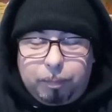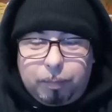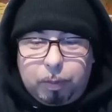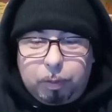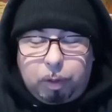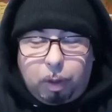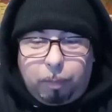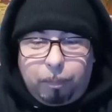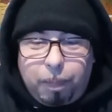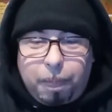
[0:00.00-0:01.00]

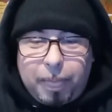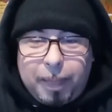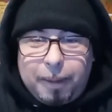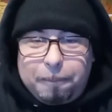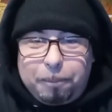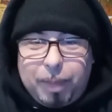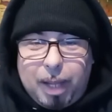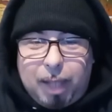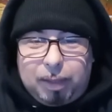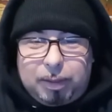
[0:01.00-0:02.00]
So...
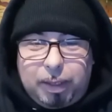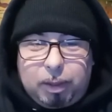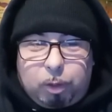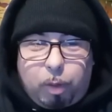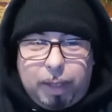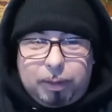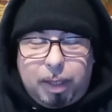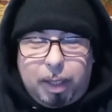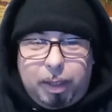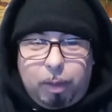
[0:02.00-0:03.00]
I just think it's crazy
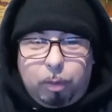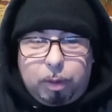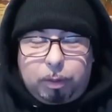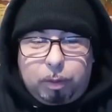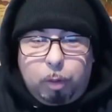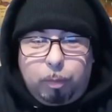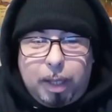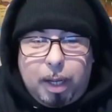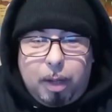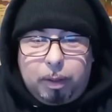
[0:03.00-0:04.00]
that he would stoop
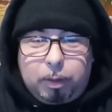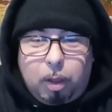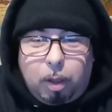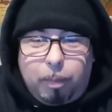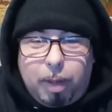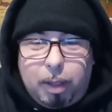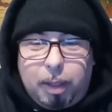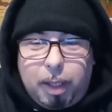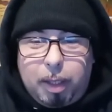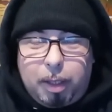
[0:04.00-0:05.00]
down and talk about
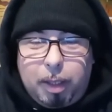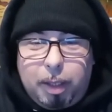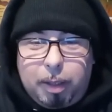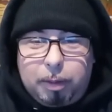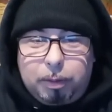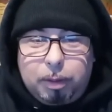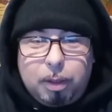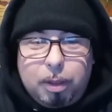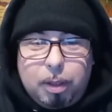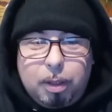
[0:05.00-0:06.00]
dead kids.
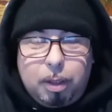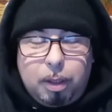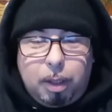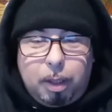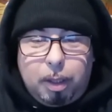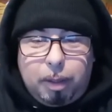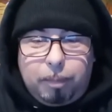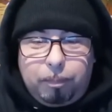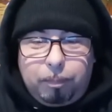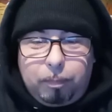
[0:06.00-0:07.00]

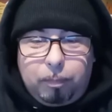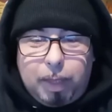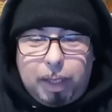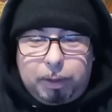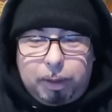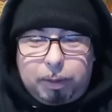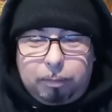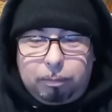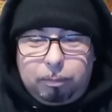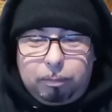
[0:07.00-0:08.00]
That
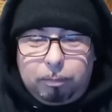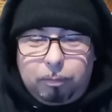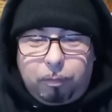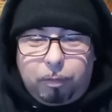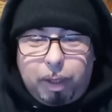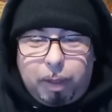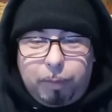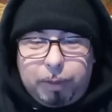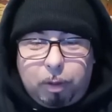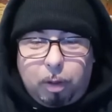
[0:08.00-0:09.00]
shit's fucking
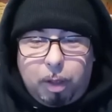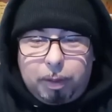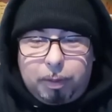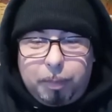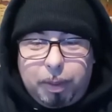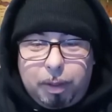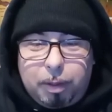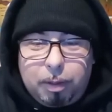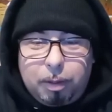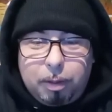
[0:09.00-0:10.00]
retarded to me.
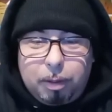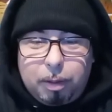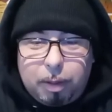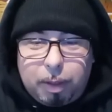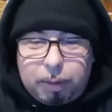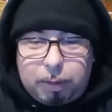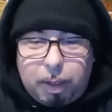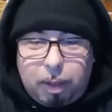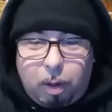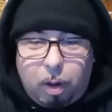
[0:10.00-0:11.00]
He
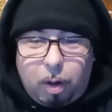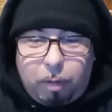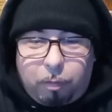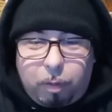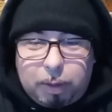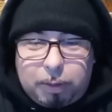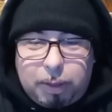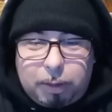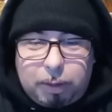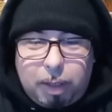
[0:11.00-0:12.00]
said, all for
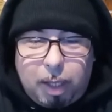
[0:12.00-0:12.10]
attention.